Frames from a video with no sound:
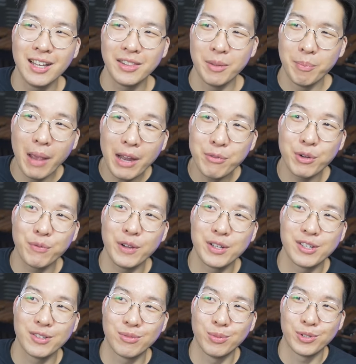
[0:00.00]
The battery
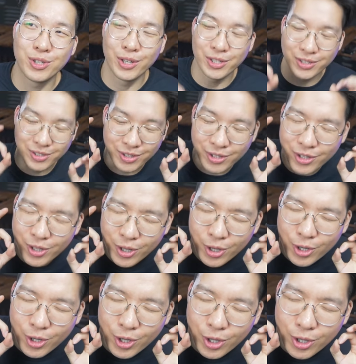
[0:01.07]
features were just
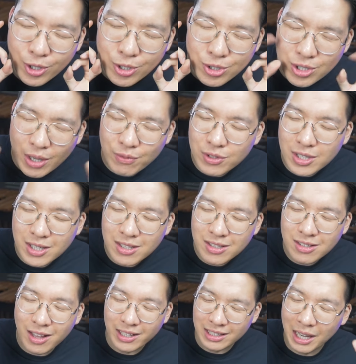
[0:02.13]
chef's
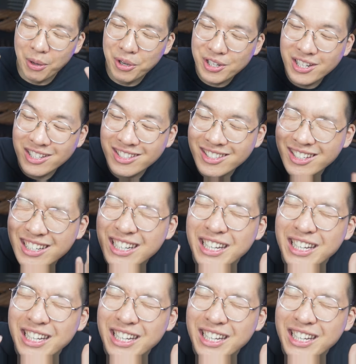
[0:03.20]
kiss, like they were just